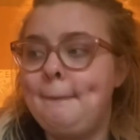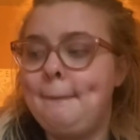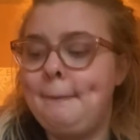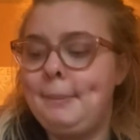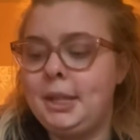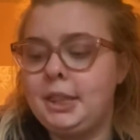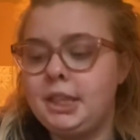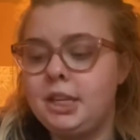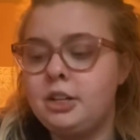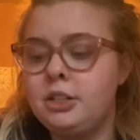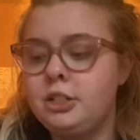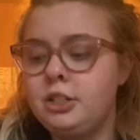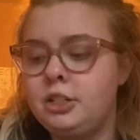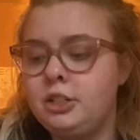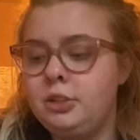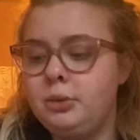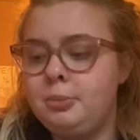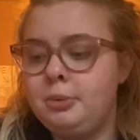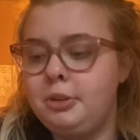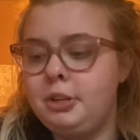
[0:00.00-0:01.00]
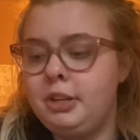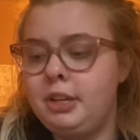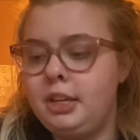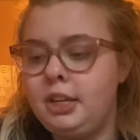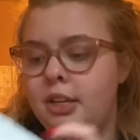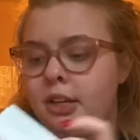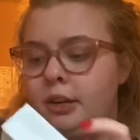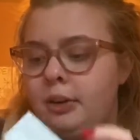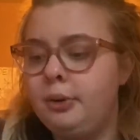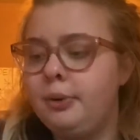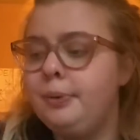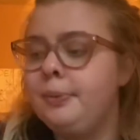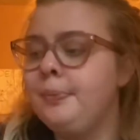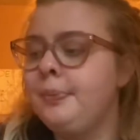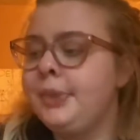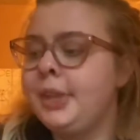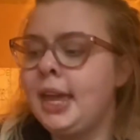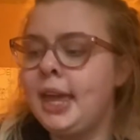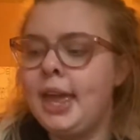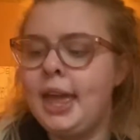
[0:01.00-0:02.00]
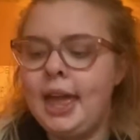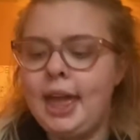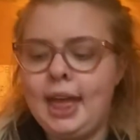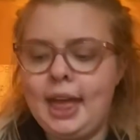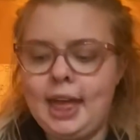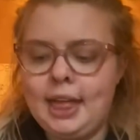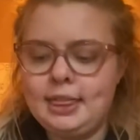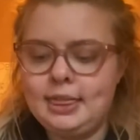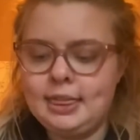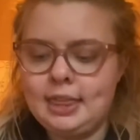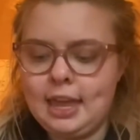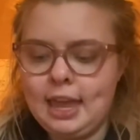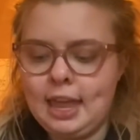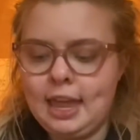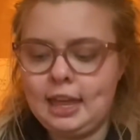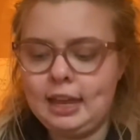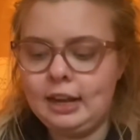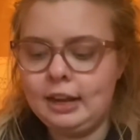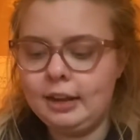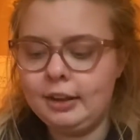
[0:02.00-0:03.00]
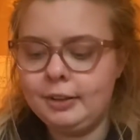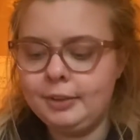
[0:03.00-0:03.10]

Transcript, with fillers: But they're super cute. And then